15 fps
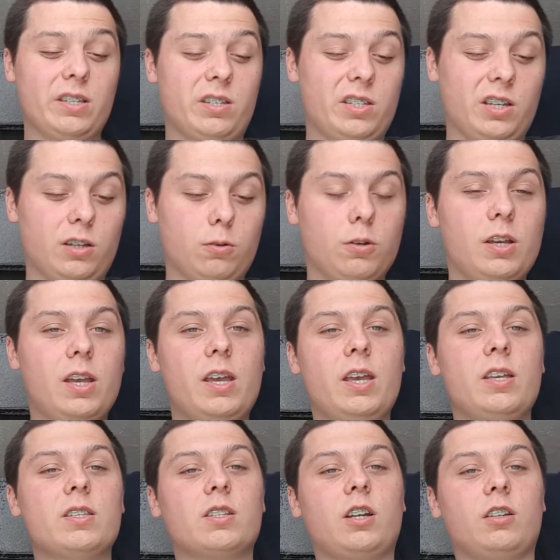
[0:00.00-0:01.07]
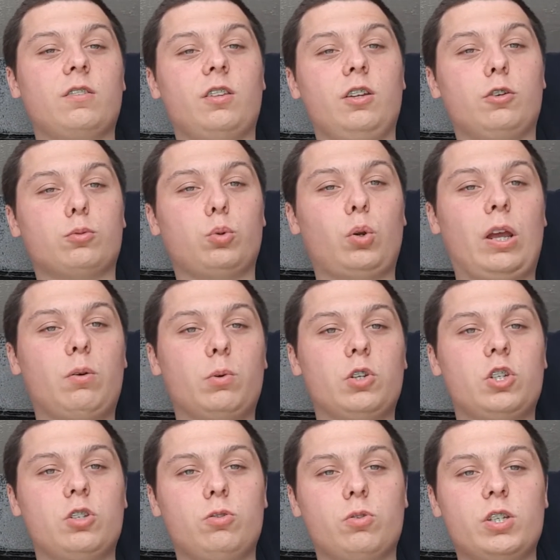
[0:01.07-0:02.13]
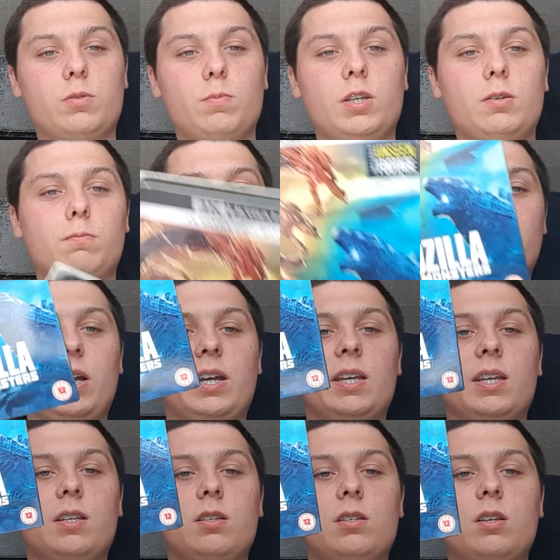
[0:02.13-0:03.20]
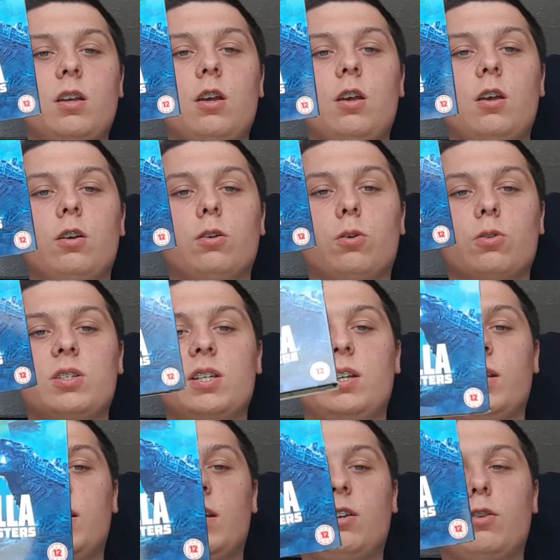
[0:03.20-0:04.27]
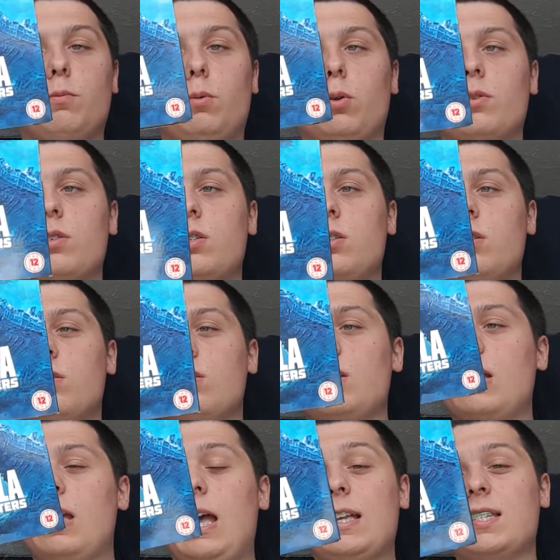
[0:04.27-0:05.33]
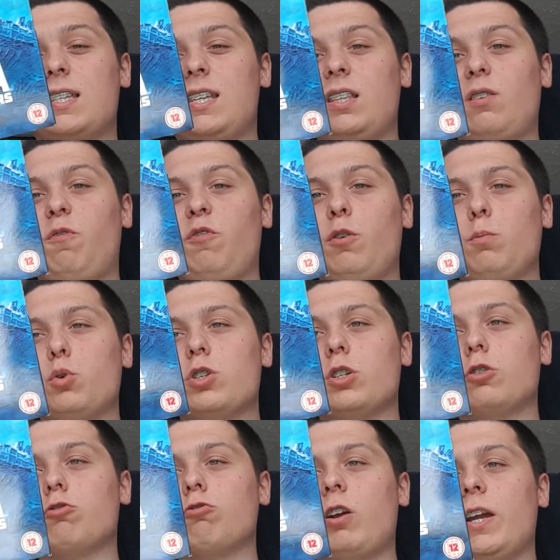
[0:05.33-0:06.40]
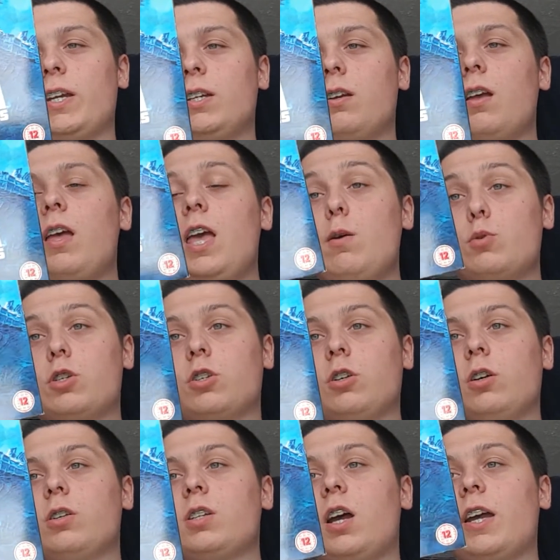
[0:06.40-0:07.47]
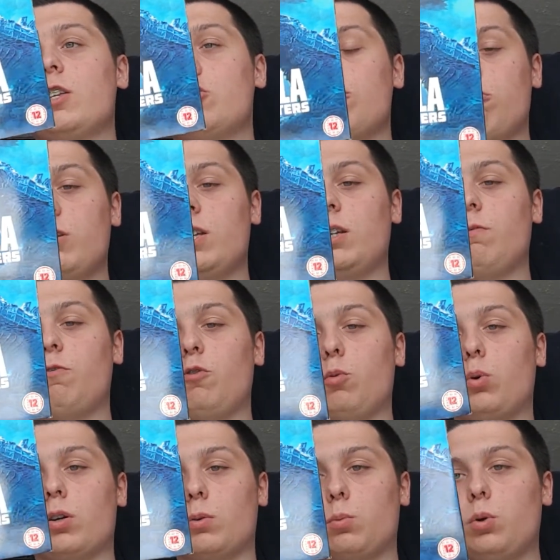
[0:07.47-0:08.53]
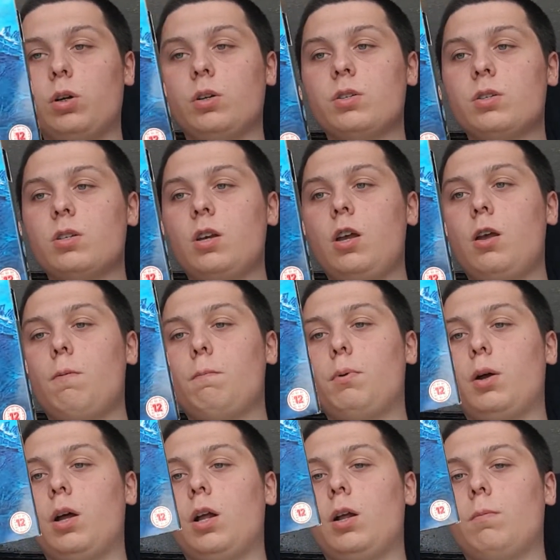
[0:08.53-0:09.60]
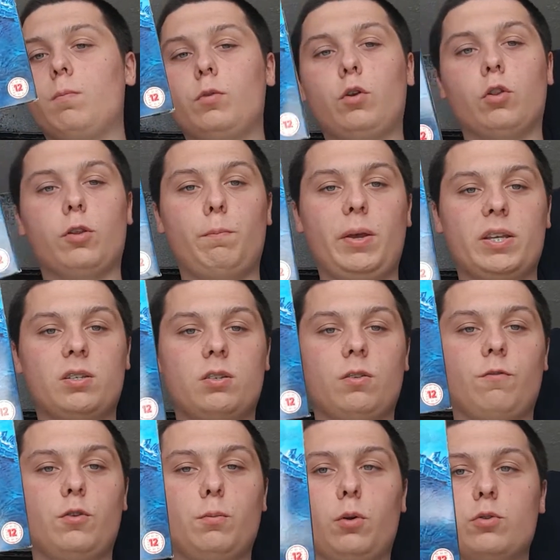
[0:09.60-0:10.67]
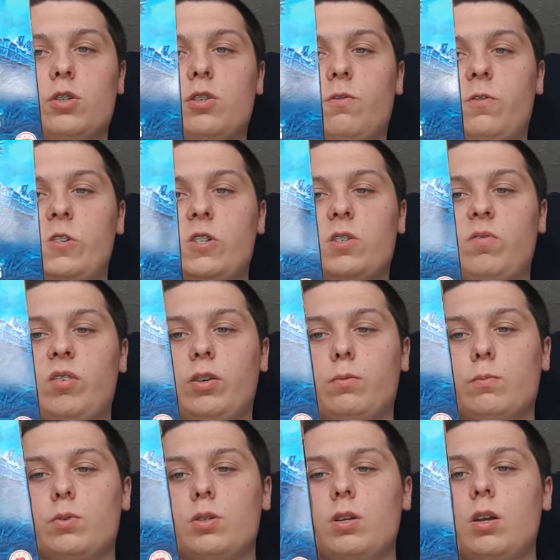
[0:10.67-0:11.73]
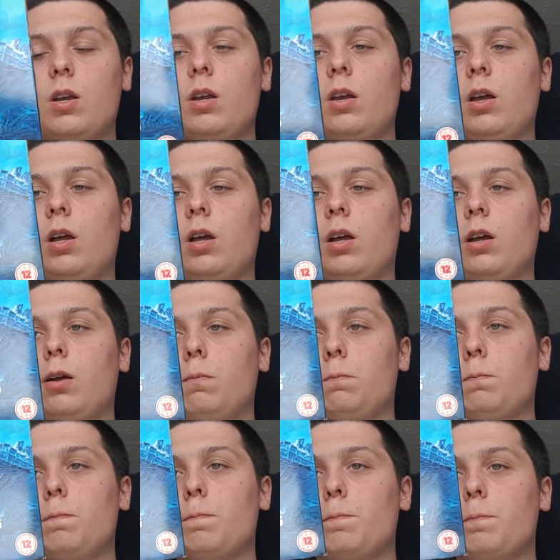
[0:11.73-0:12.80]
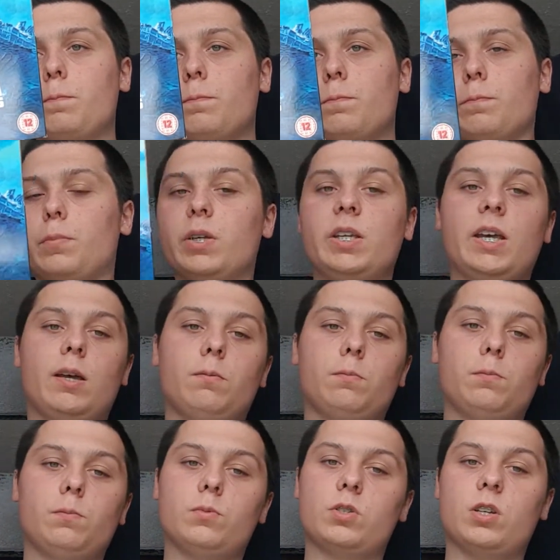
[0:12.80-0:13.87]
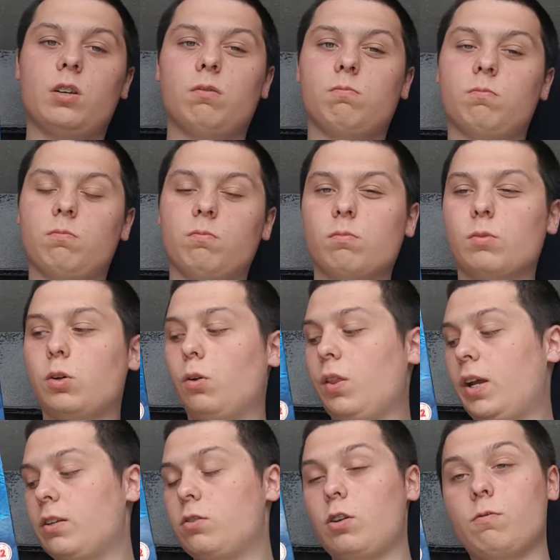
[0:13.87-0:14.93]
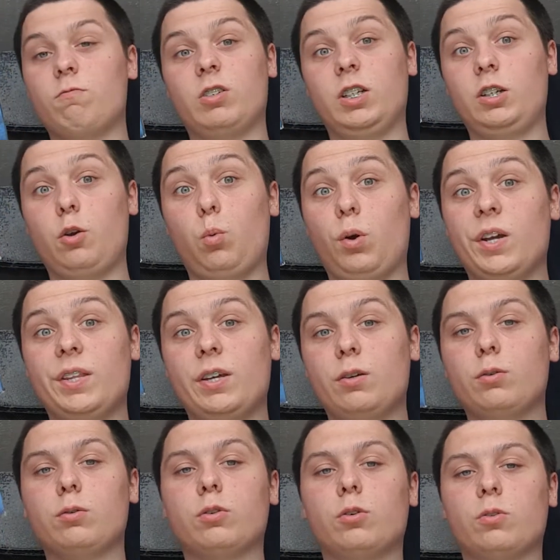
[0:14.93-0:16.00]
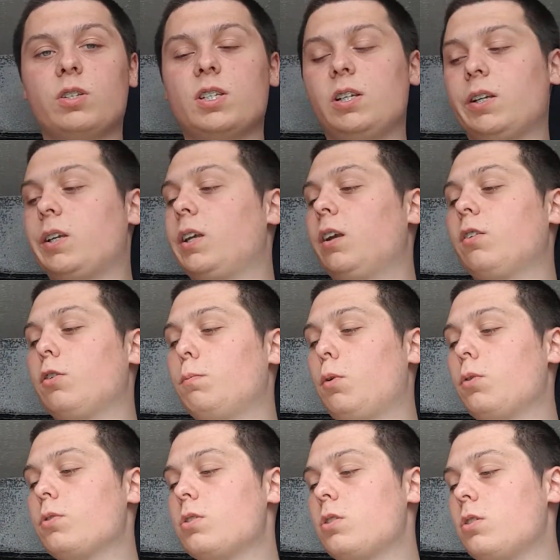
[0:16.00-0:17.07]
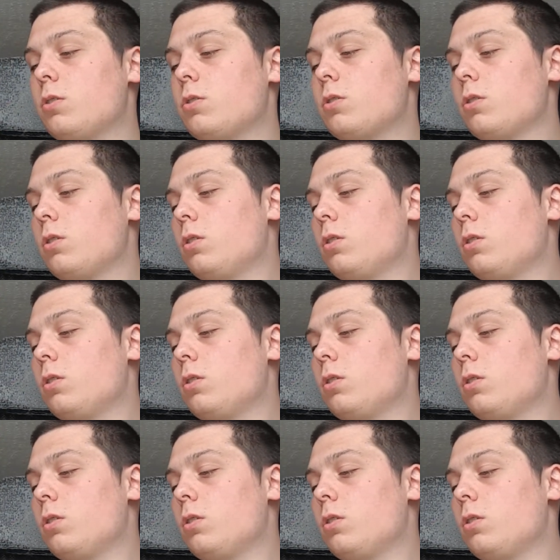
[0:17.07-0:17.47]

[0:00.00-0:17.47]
So it's kind of the odd one out, which annoys me. But that is Godzilla King of the Monsters. As I said, the film wasn't great. It was good. I enjoyed it for what it was, but not the best of the MonsterVerse films. But yeah, so got that. Don't really know why though. Godzilla King of the Monsters.